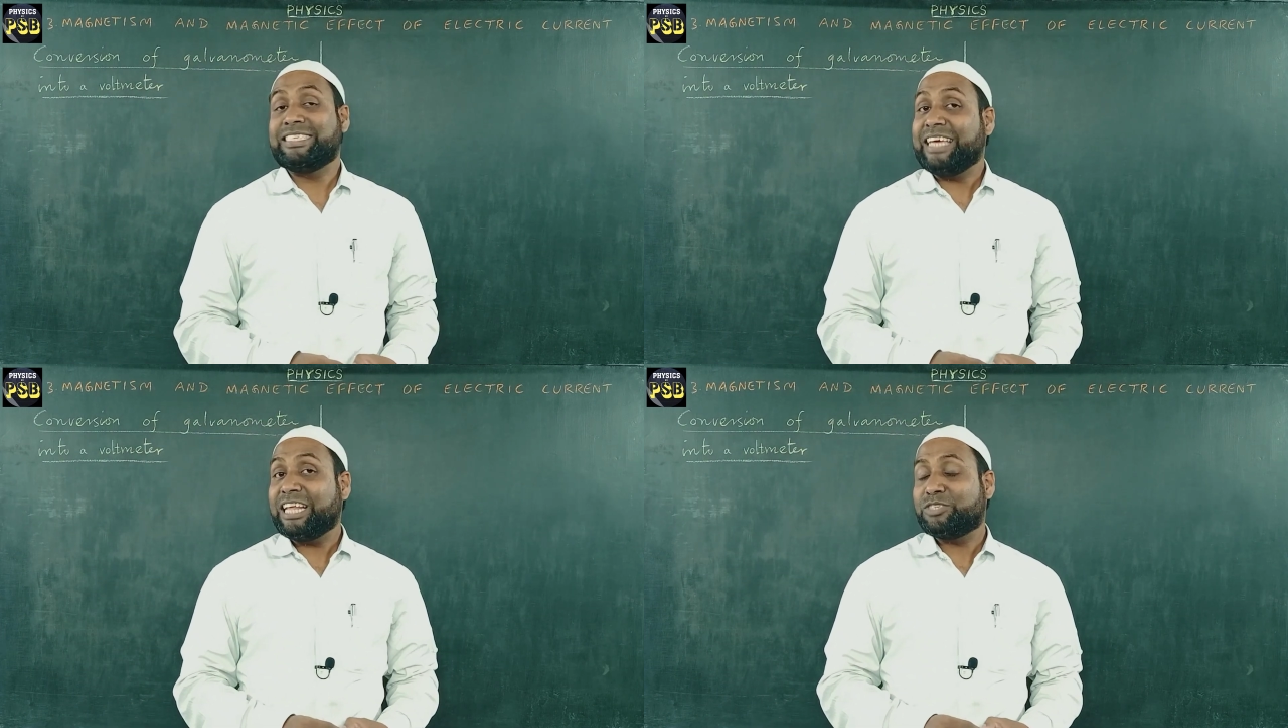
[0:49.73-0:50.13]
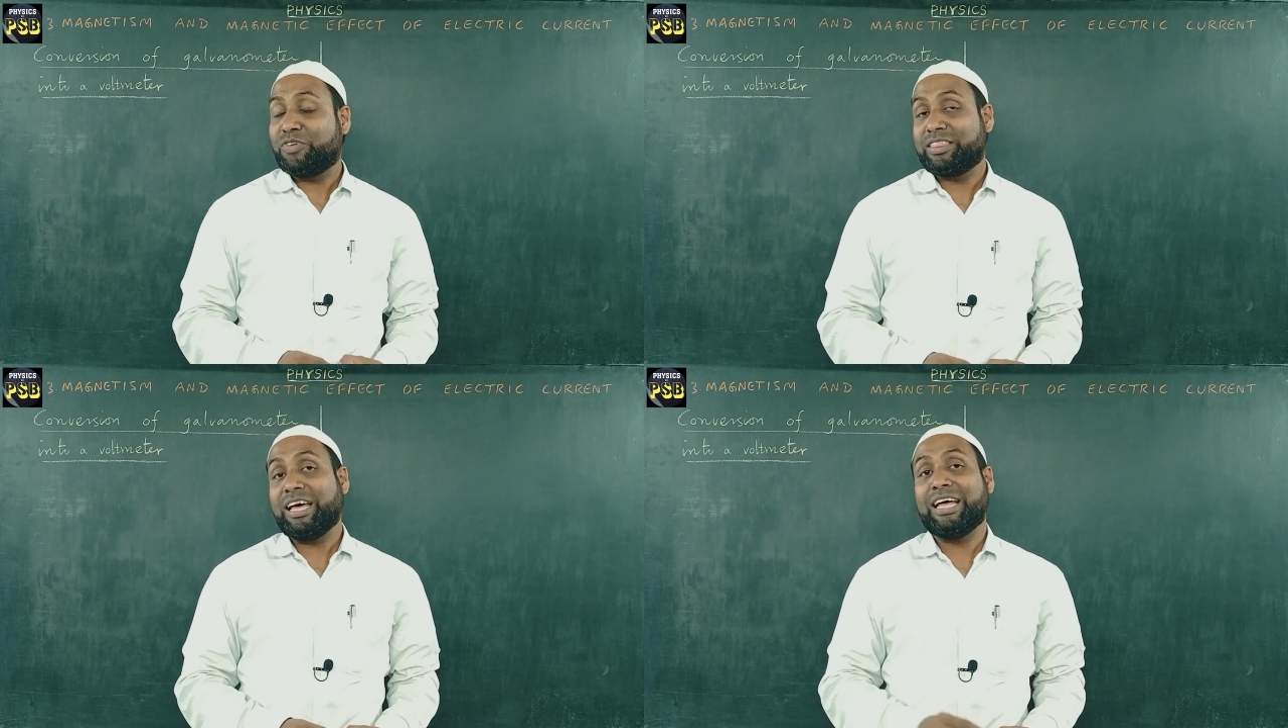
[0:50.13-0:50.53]
series
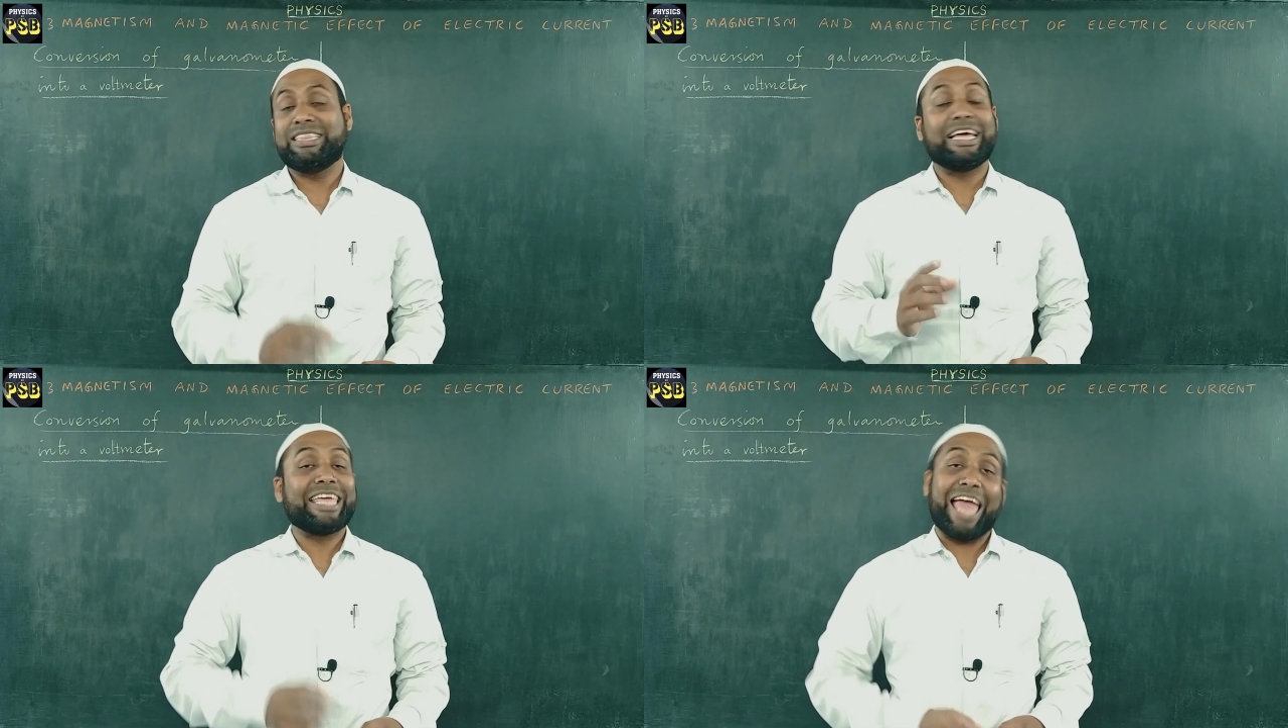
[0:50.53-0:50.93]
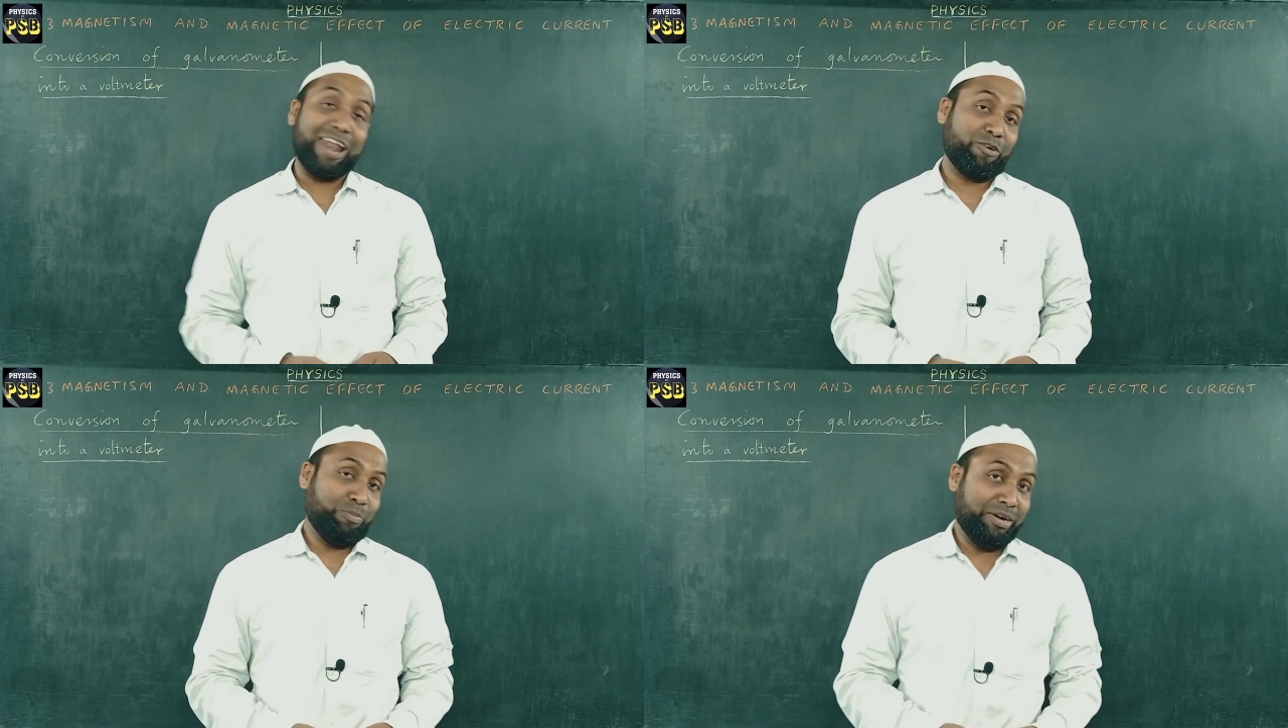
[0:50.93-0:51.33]
with the
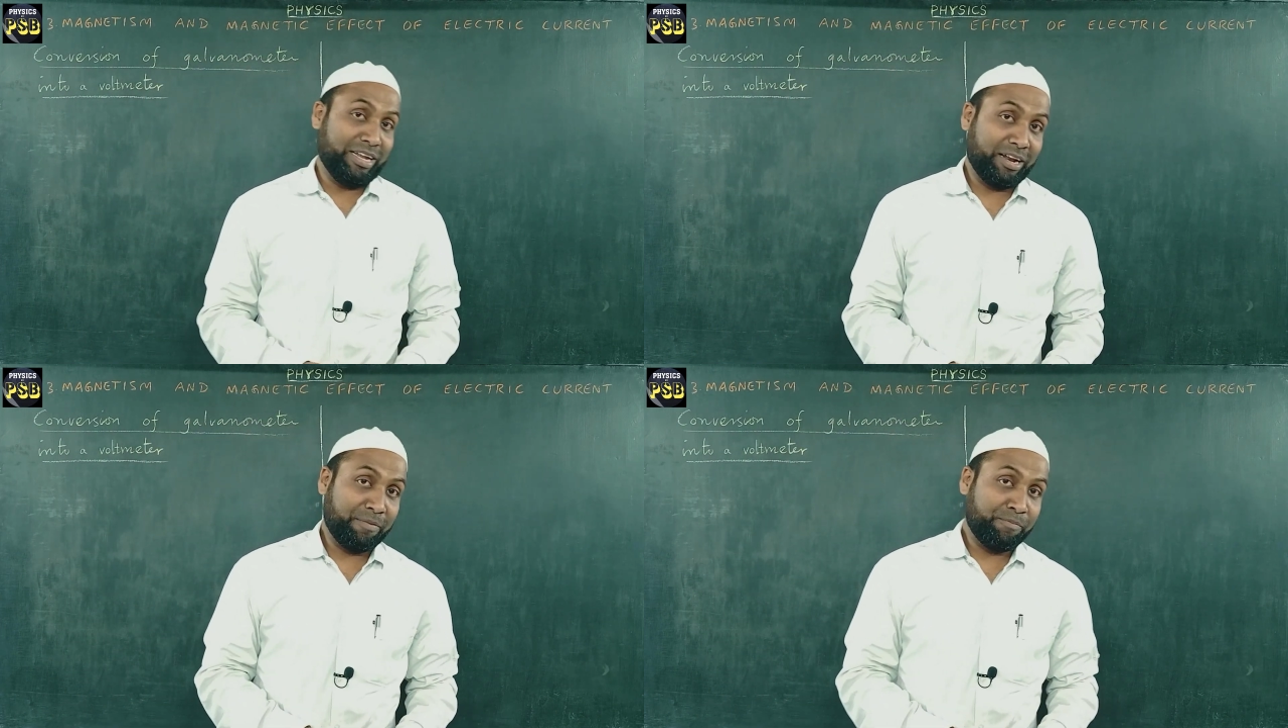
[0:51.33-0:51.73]
galvanometer.